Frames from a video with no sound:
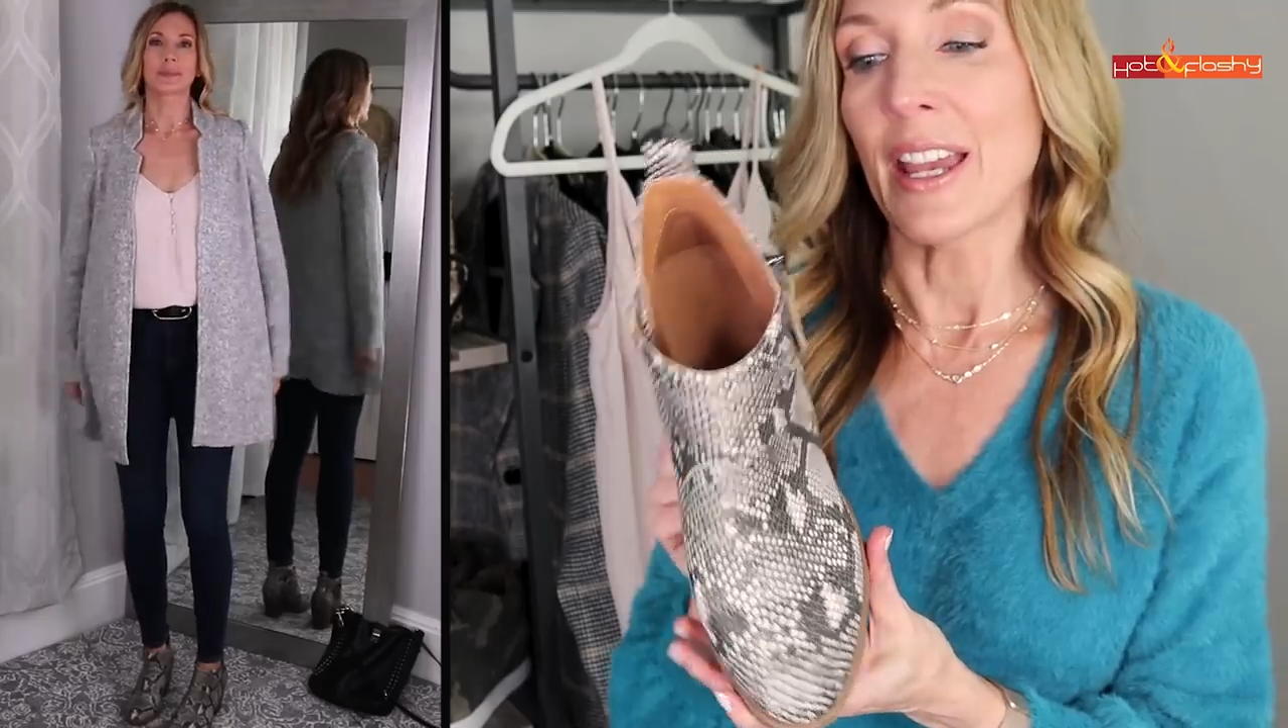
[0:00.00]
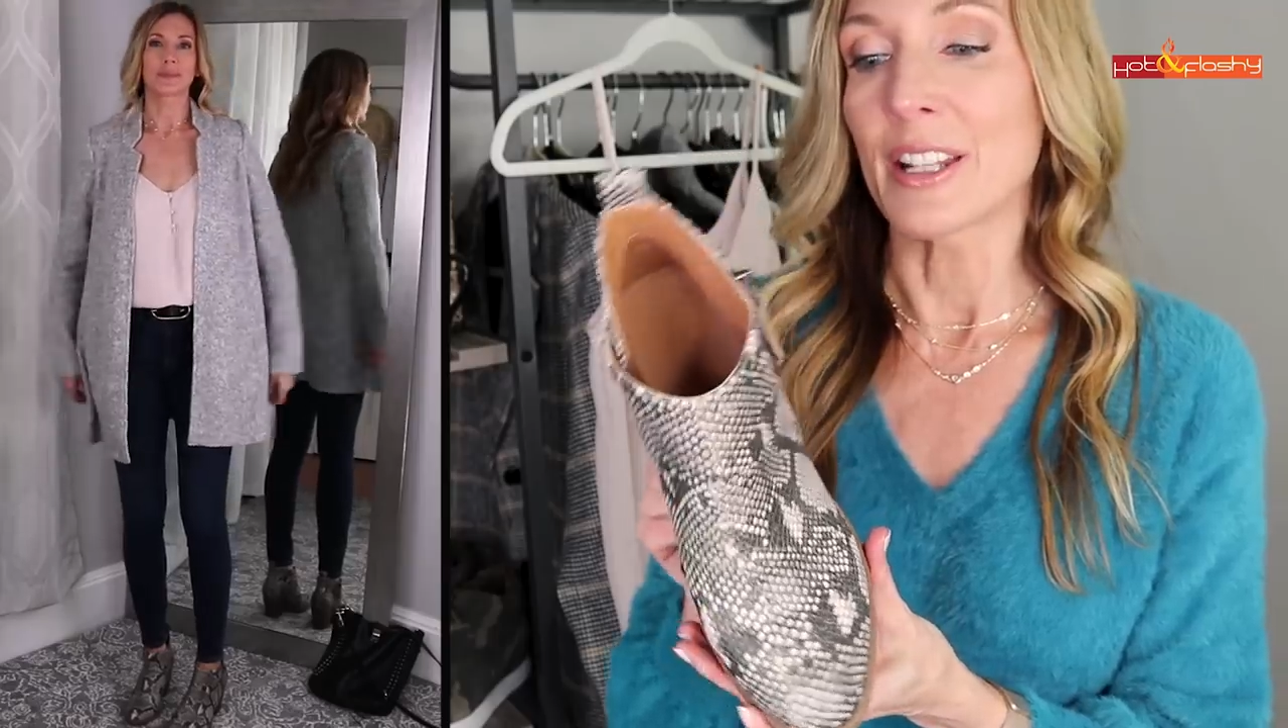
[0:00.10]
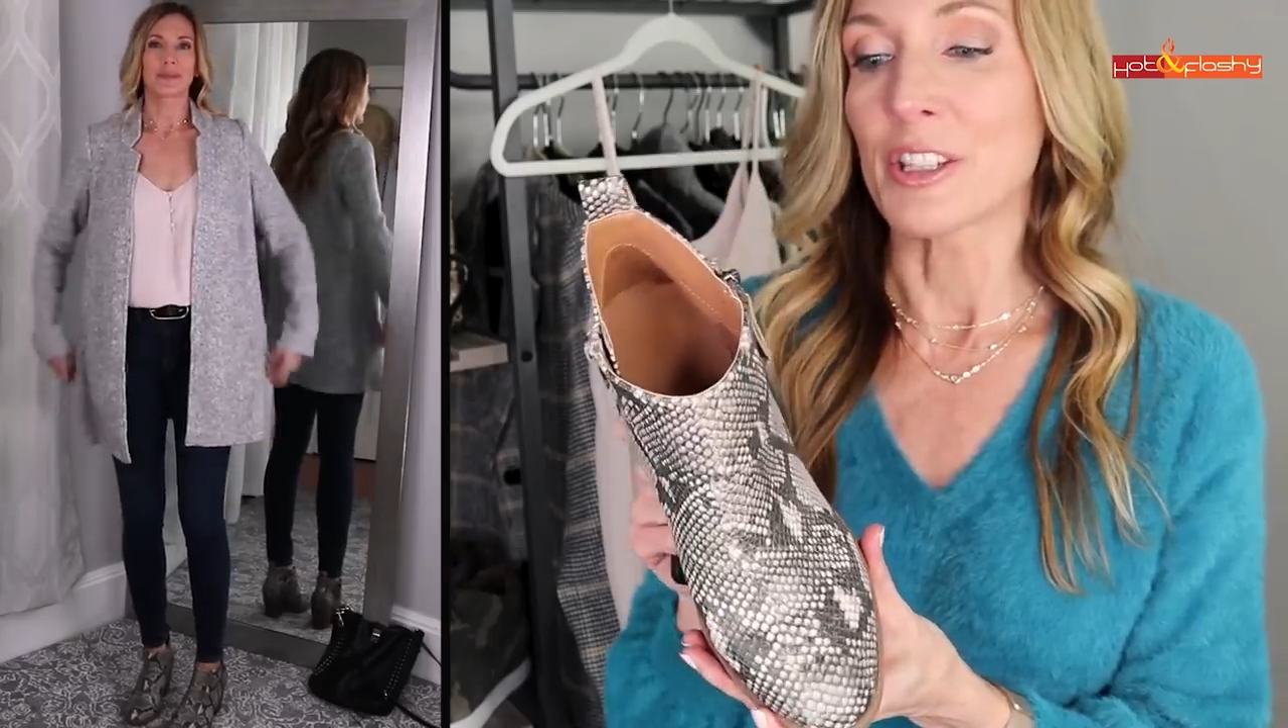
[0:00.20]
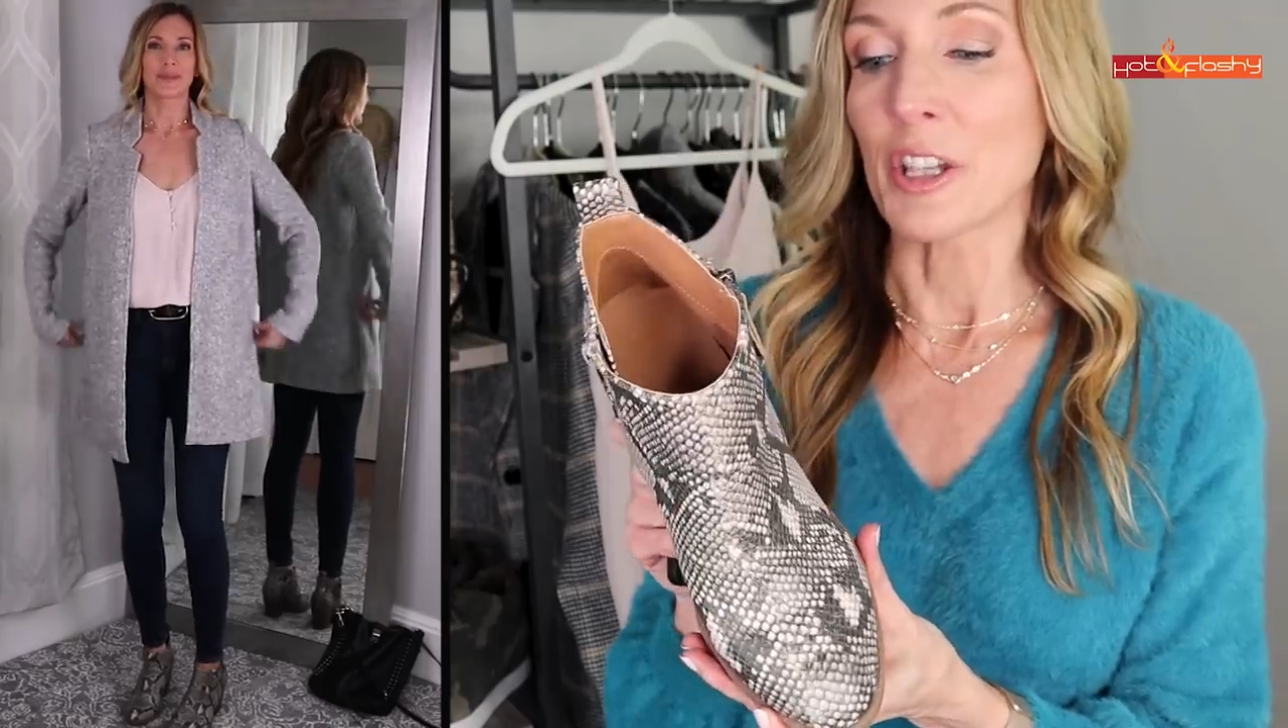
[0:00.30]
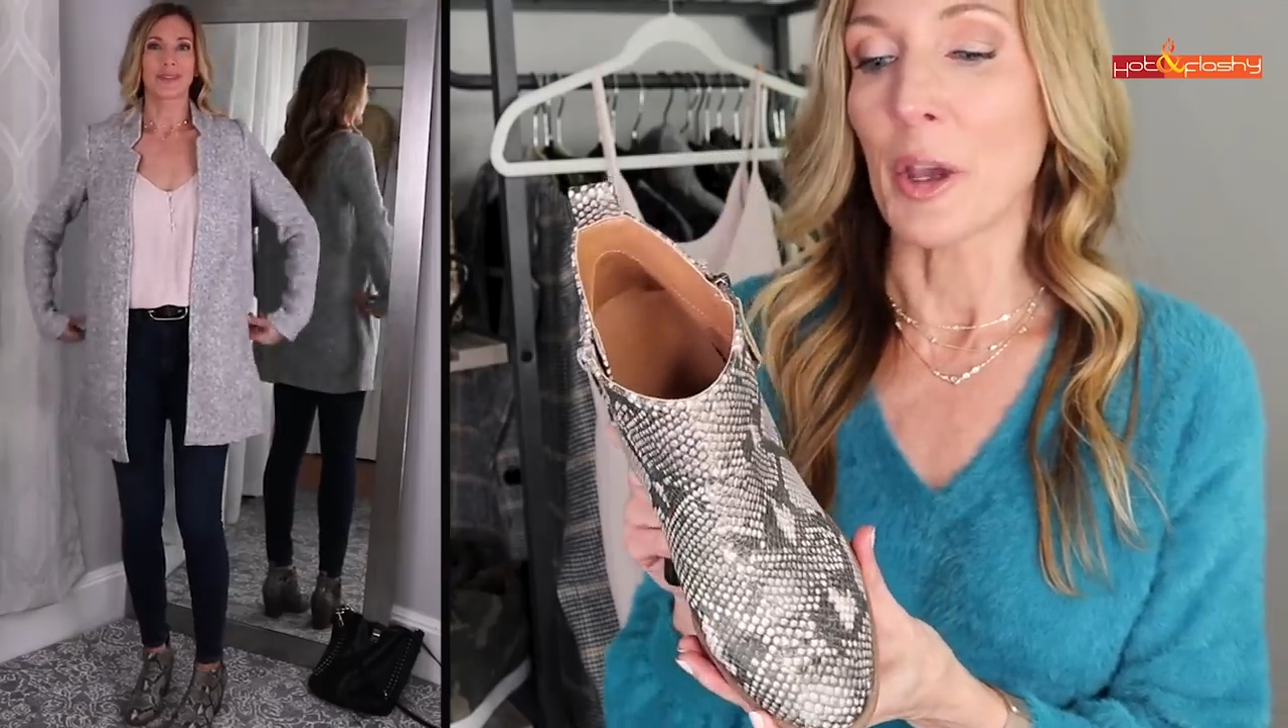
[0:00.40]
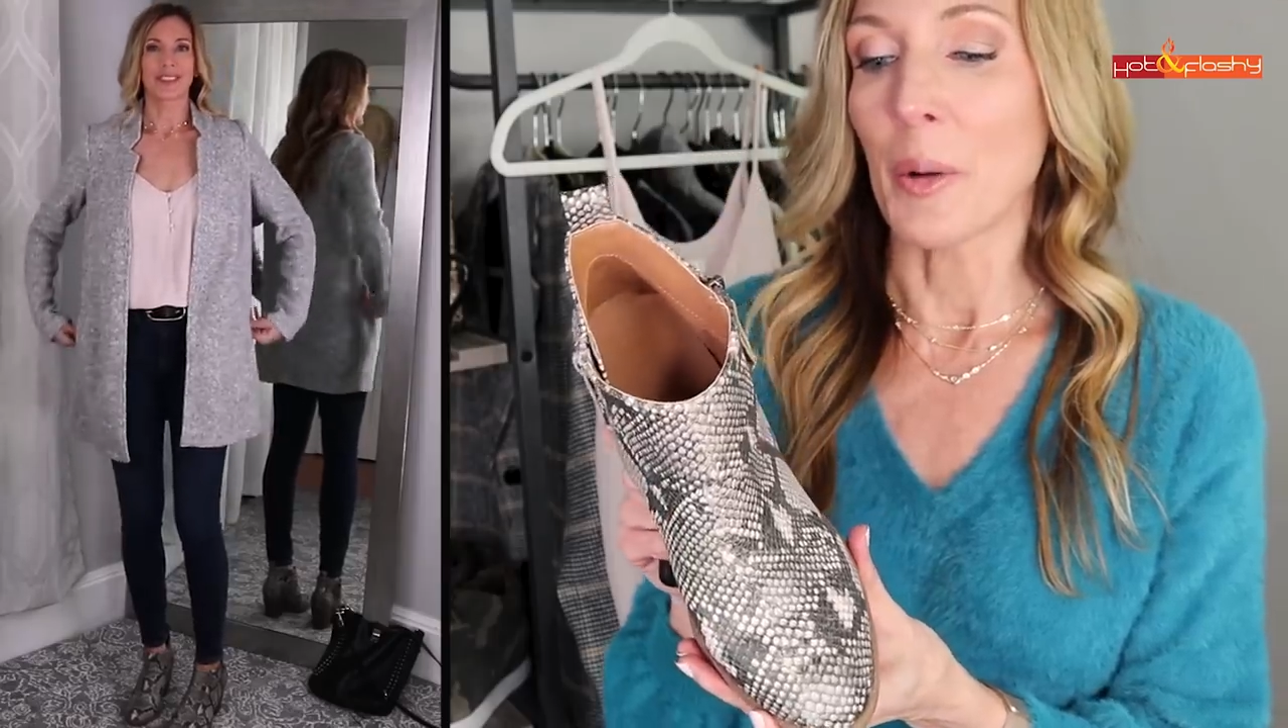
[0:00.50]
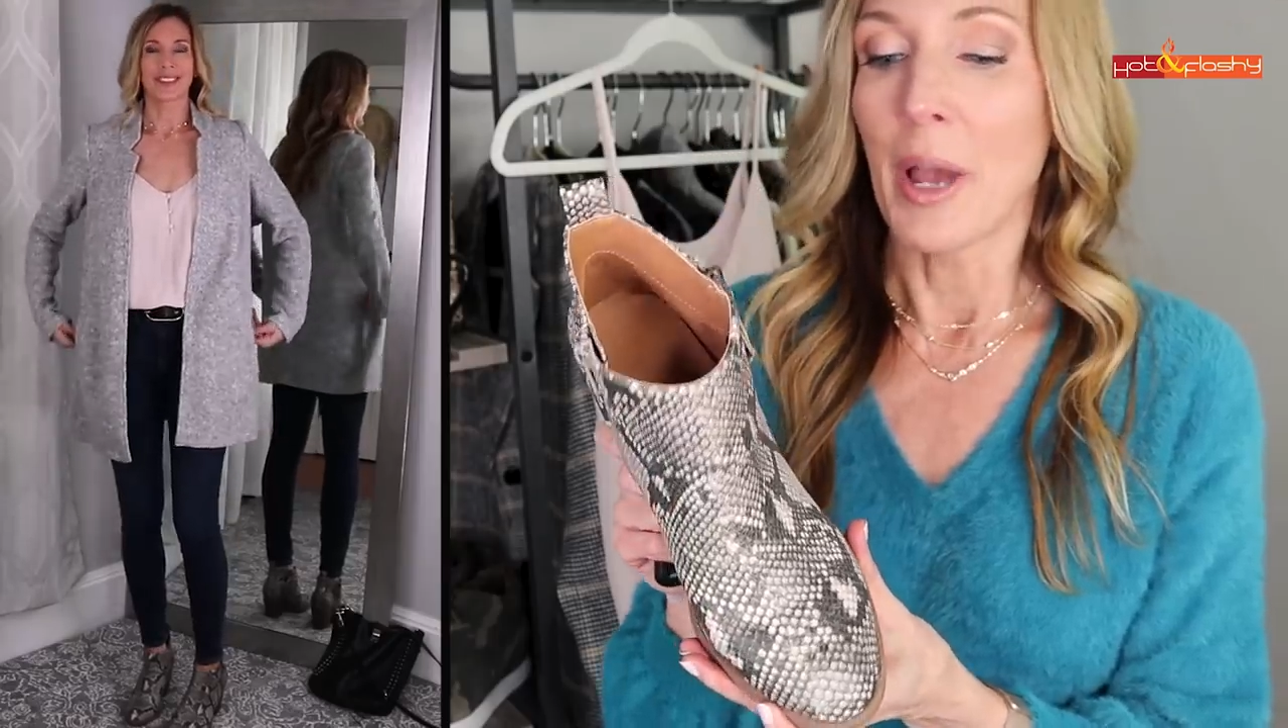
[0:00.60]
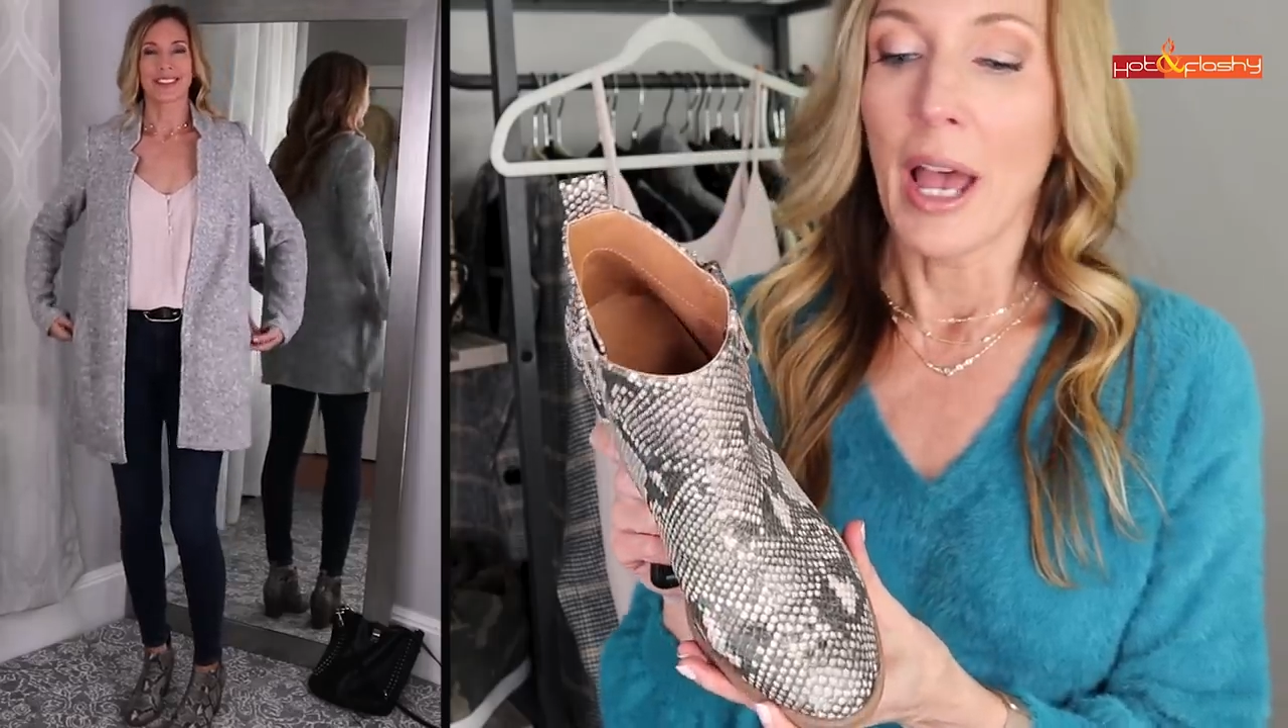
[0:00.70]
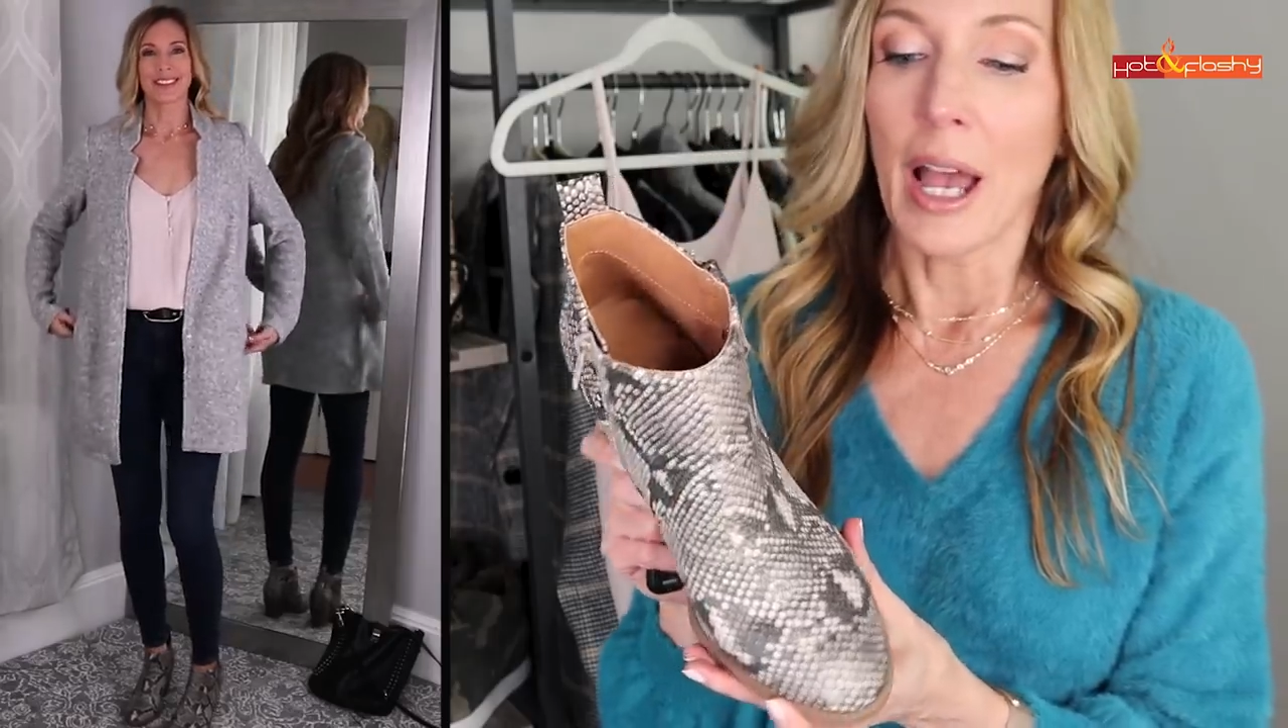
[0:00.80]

and so